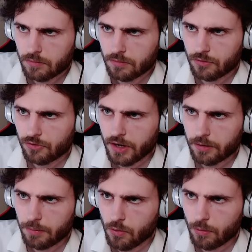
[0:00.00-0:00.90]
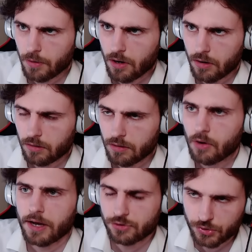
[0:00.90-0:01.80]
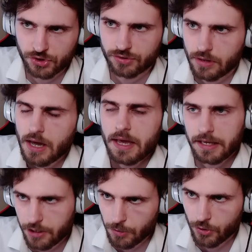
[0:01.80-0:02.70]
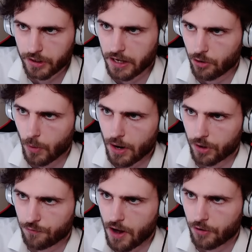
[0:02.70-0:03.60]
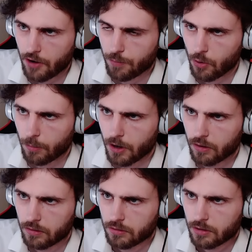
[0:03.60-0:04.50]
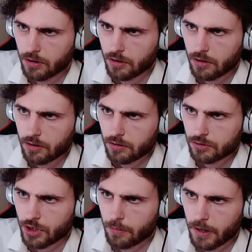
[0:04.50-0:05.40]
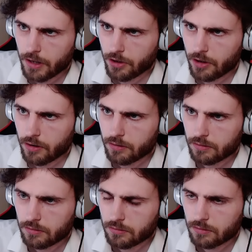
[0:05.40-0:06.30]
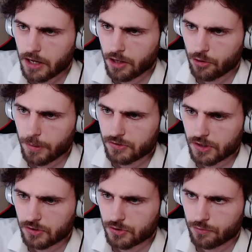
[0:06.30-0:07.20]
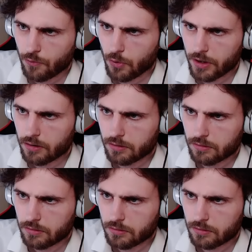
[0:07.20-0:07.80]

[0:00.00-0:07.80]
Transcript: Second Pokeball. Okay, so he communicated away what he found off Pokeball. Charmander. Any other basics for you?